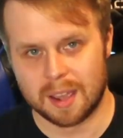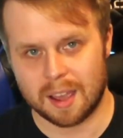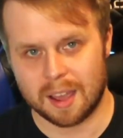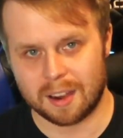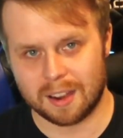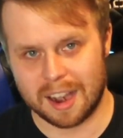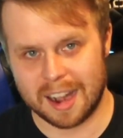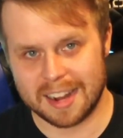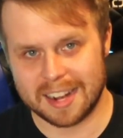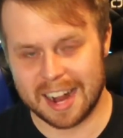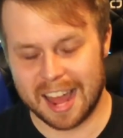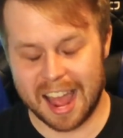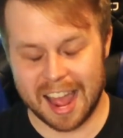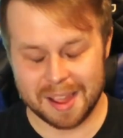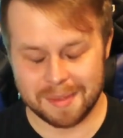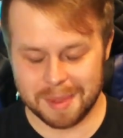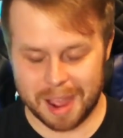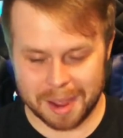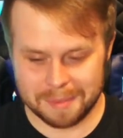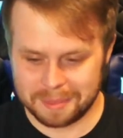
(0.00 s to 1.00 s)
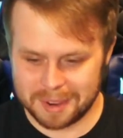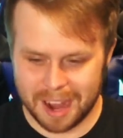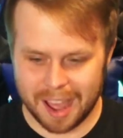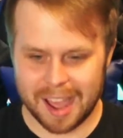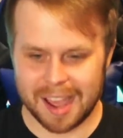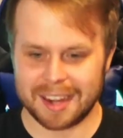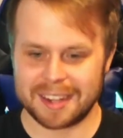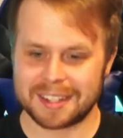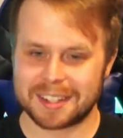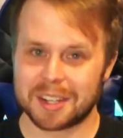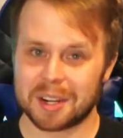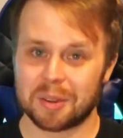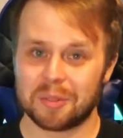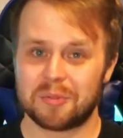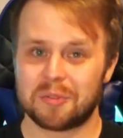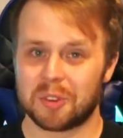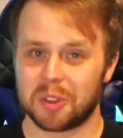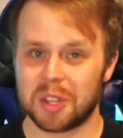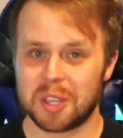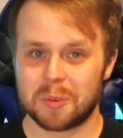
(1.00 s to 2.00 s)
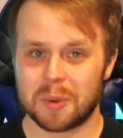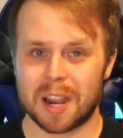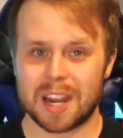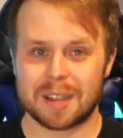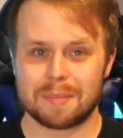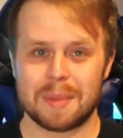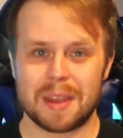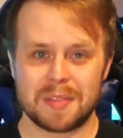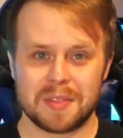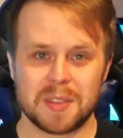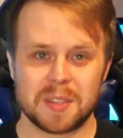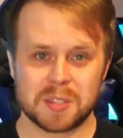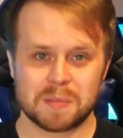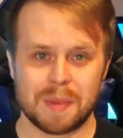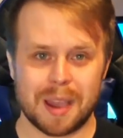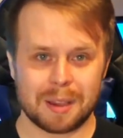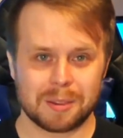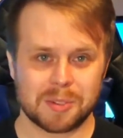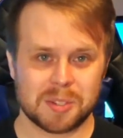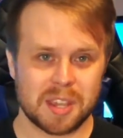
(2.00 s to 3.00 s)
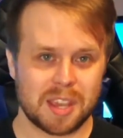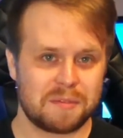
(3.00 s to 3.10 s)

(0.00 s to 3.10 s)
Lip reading: All right, I'm not gonna fully recommend this mouse.